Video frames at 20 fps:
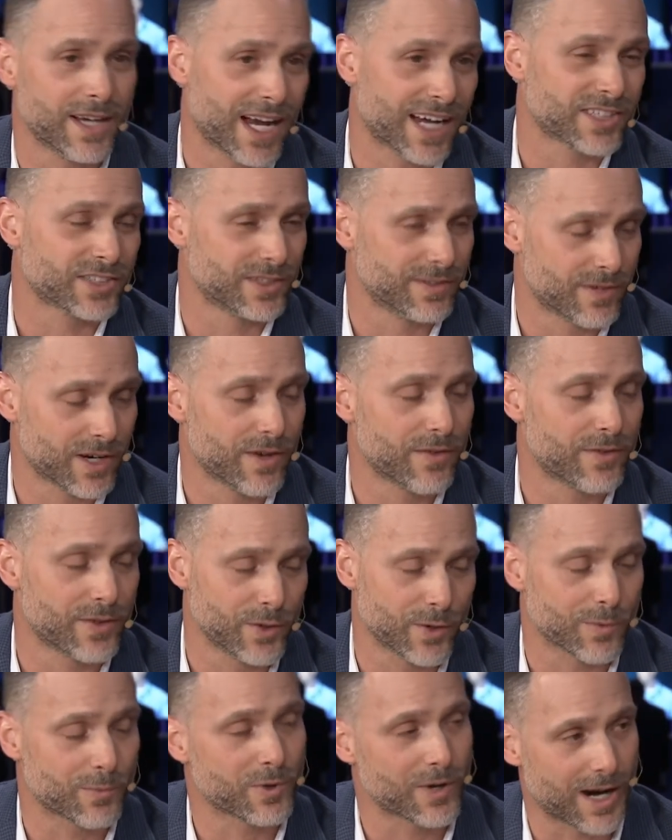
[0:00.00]
actually very
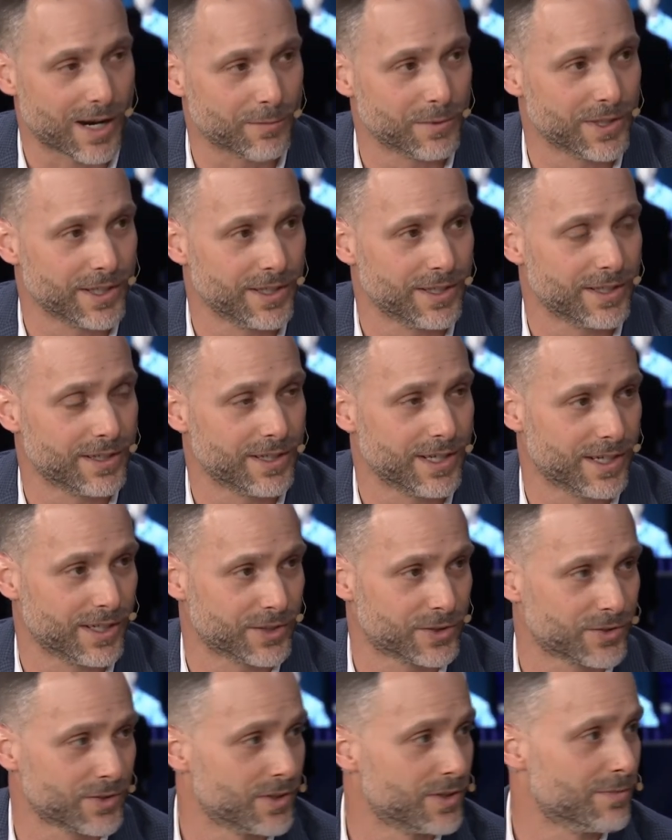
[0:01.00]
few are probably in a
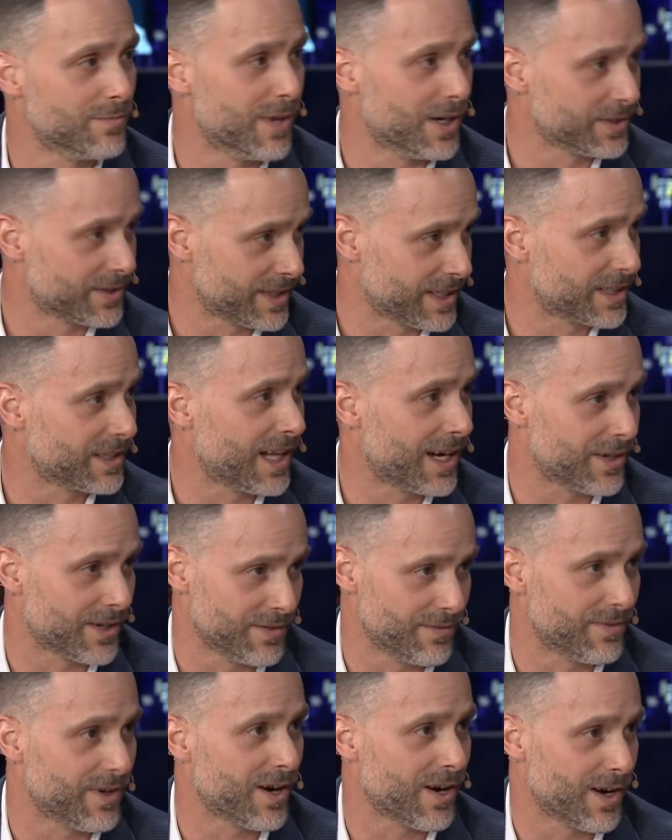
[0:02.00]
true multi-cloud
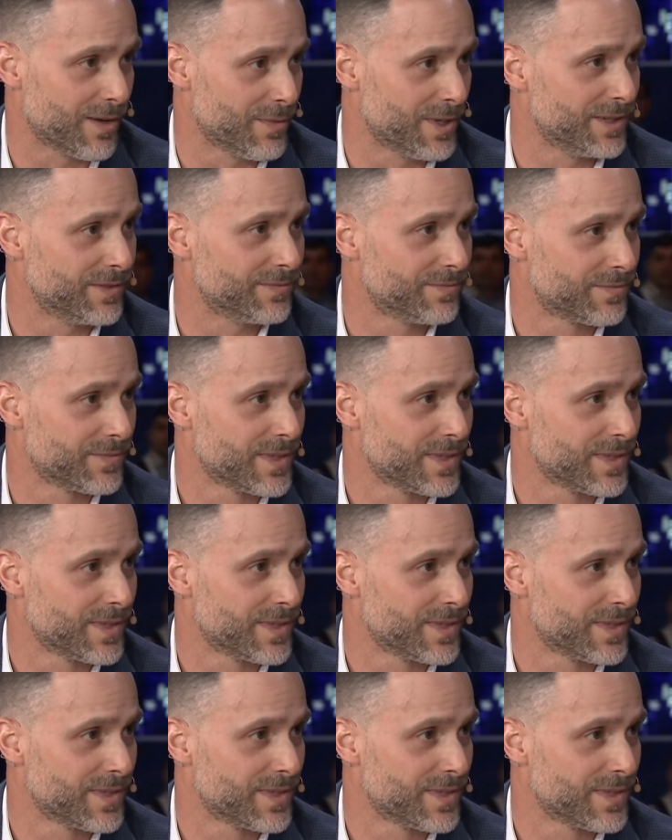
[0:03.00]
environment,